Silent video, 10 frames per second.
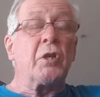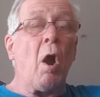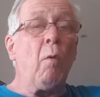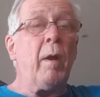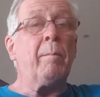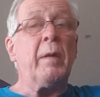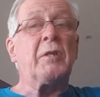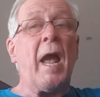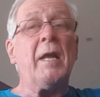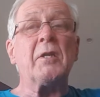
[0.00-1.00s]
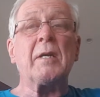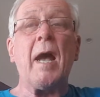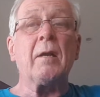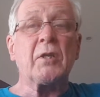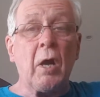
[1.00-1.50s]
So I whipped me taters
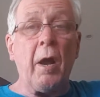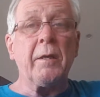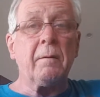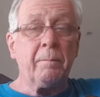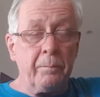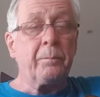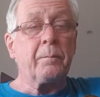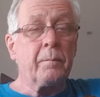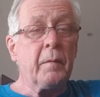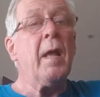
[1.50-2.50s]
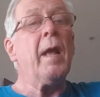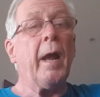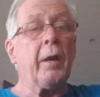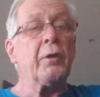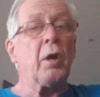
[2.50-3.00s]
out of sight
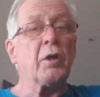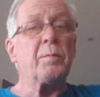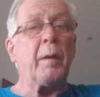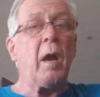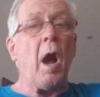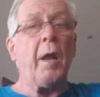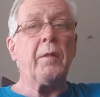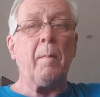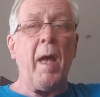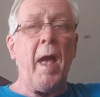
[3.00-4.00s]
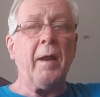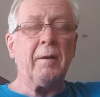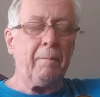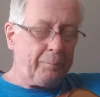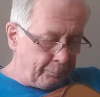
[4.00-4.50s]
and I dodged behind the
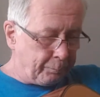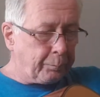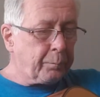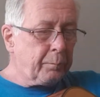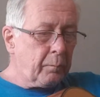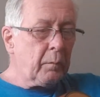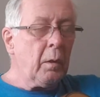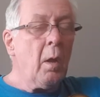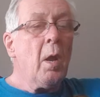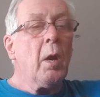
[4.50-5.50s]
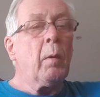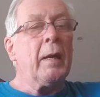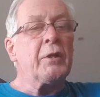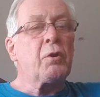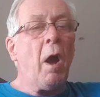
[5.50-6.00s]
bed.
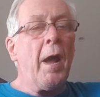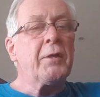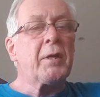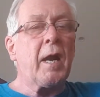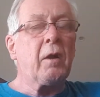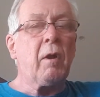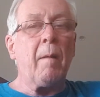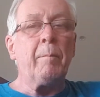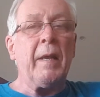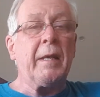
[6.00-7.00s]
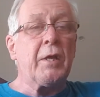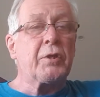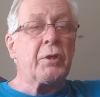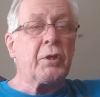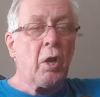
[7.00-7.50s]
Well, his right hand grabbed me
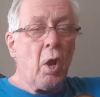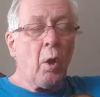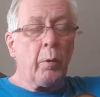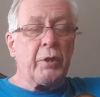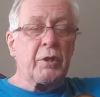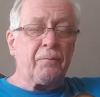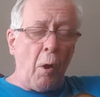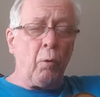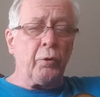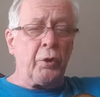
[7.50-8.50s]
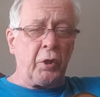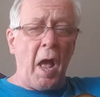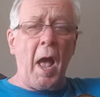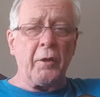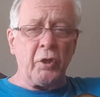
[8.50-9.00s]
gizzard with his folding
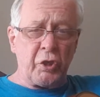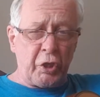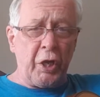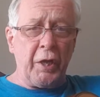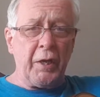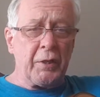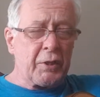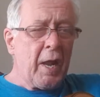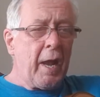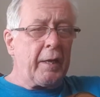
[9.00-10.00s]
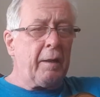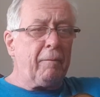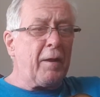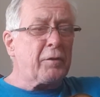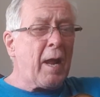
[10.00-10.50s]
garden shears, and
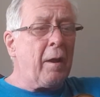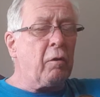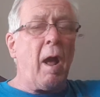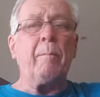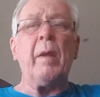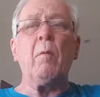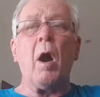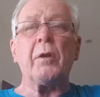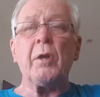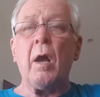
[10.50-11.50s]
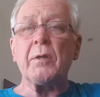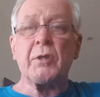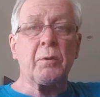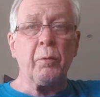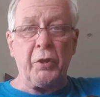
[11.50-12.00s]
his left hand grabbed me
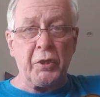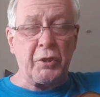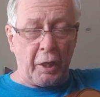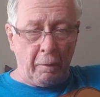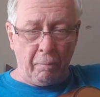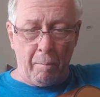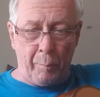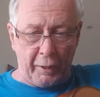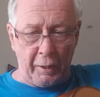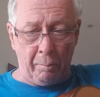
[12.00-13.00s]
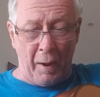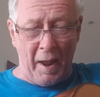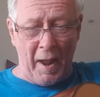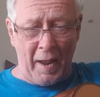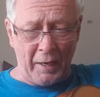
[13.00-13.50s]
whatnots with this thing for picking
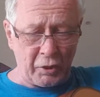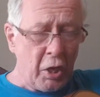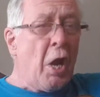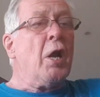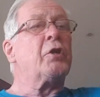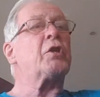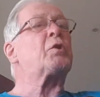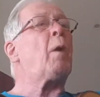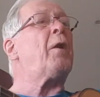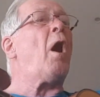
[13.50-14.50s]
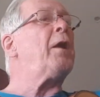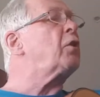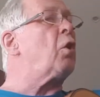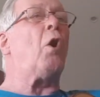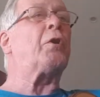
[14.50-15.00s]
pears. Just when I
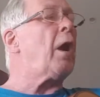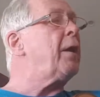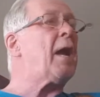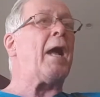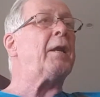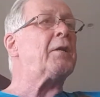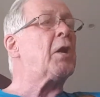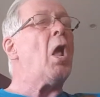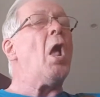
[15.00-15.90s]
thought I'd had it,